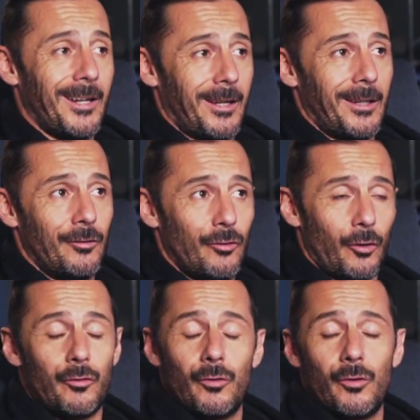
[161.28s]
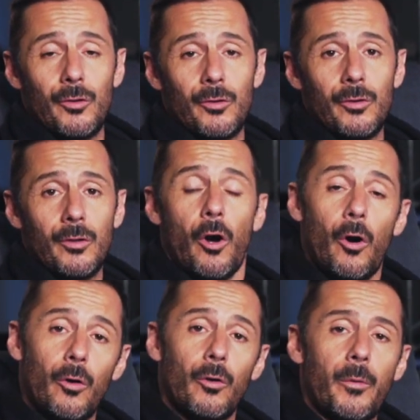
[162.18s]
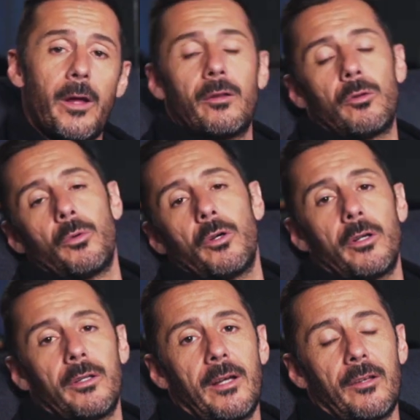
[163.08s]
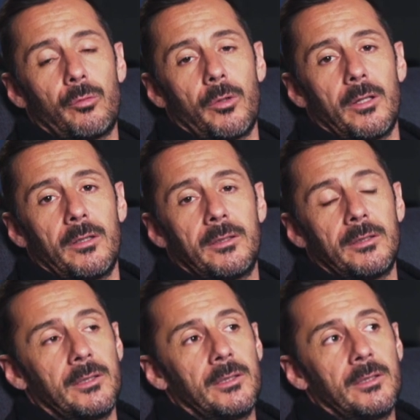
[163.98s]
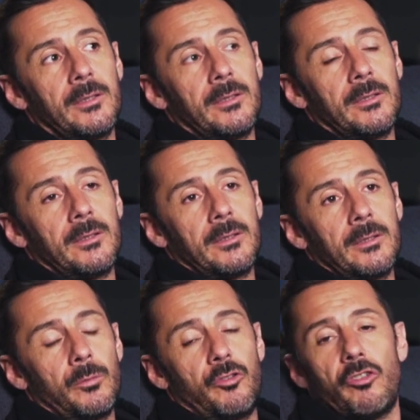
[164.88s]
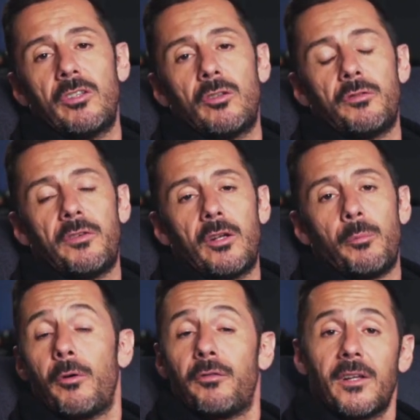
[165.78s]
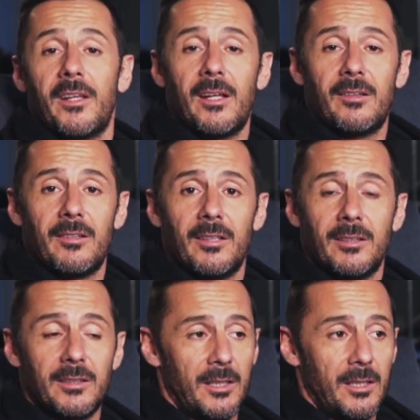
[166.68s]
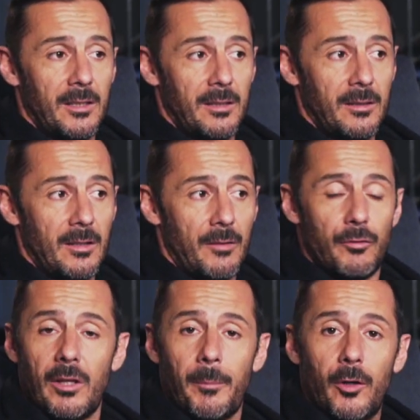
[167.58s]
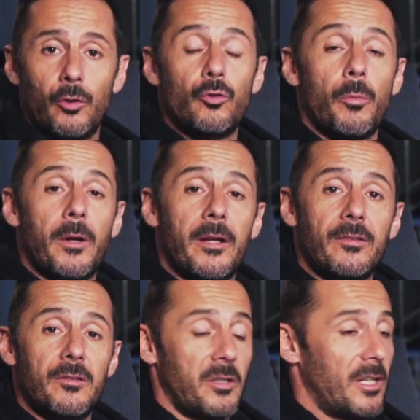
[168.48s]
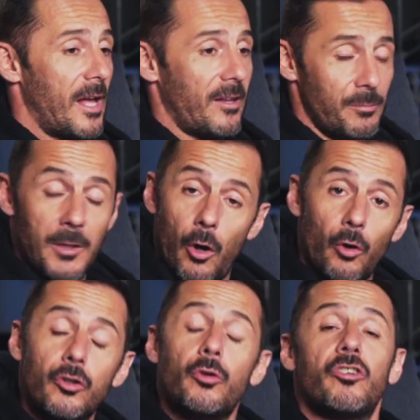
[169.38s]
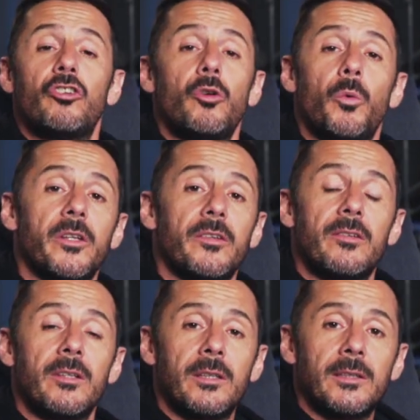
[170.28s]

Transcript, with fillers: I can talk to you all around the world as well. We just need to find a perfect date, and uh, every time I go to a place you can ask me all the questions you want.